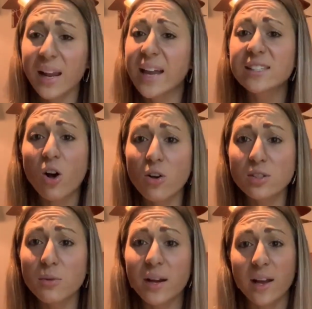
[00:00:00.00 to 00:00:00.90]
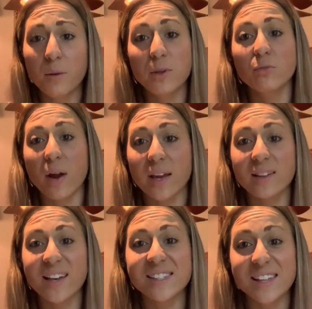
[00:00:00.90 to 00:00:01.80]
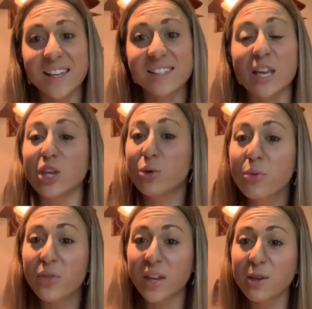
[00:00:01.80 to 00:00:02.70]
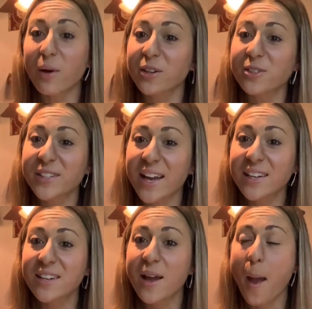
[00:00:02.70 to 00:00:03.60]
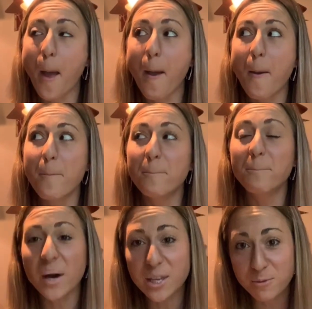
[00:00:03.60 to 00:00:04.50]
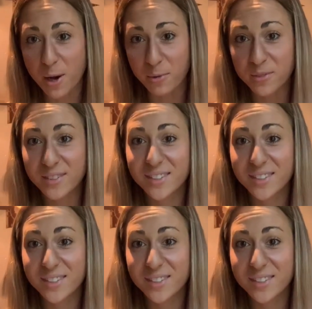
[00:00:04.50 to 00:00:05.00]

It's also going to help you recognize things that you think you understand, but you don't.